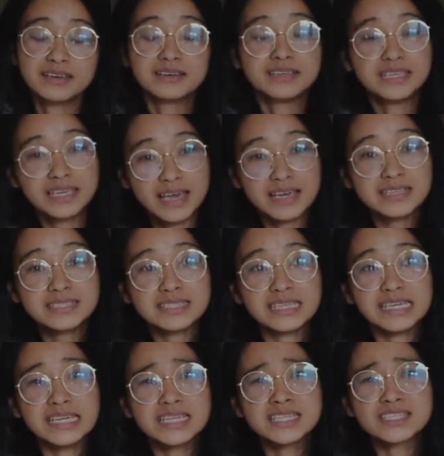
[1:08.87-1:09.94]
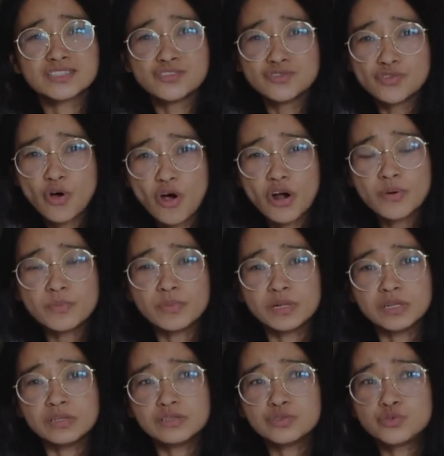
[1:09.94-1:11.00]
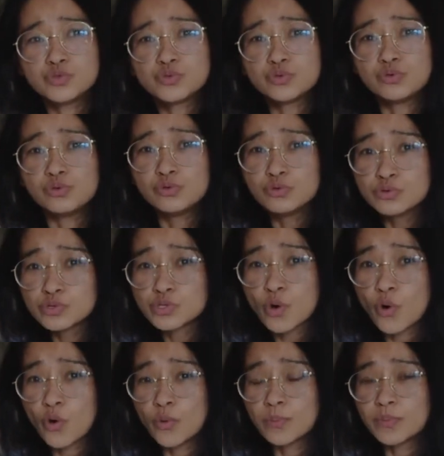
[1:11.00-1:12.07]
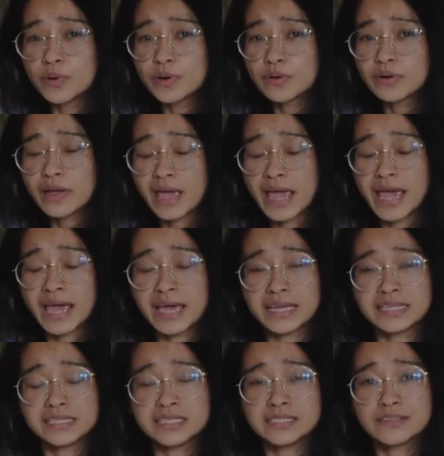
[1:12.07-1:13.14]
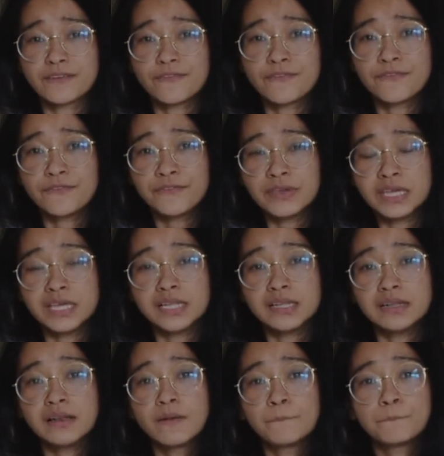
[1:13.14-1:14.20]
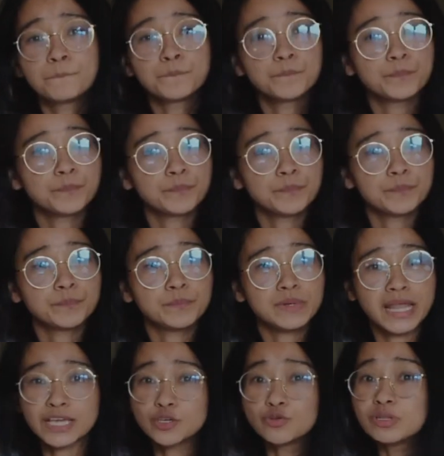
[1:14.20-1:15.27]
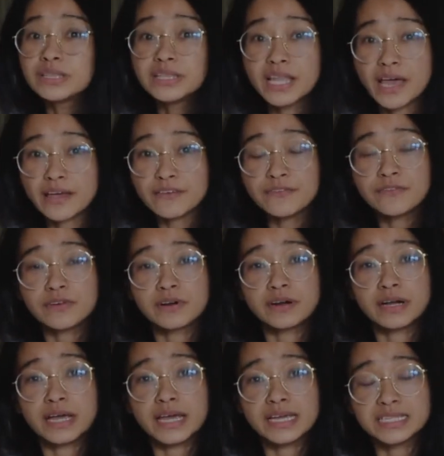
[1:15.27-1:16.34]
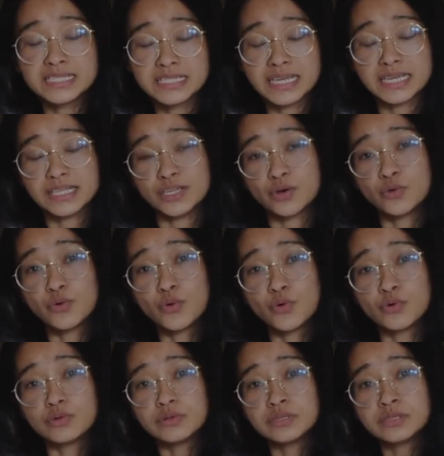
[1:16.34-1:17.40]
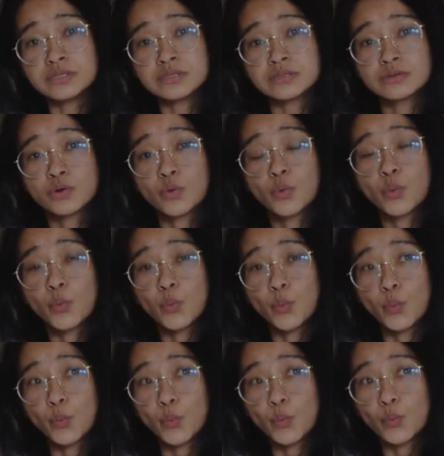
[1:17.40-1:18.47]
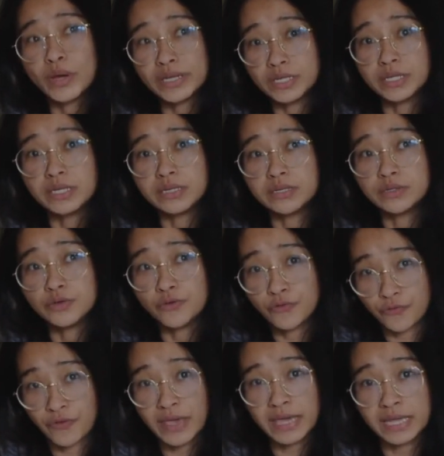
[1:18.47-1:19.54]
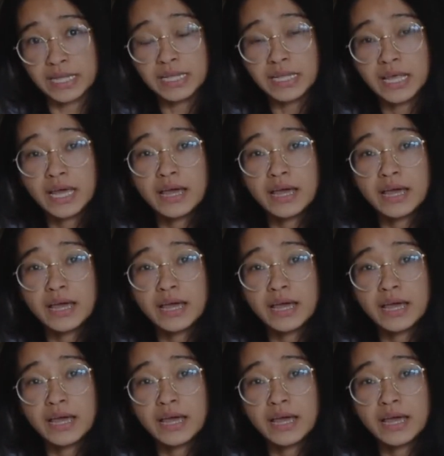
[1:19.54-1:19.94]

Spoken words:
Yes, it's normal to lose hope and feel like you'll never attain your goals when you fail.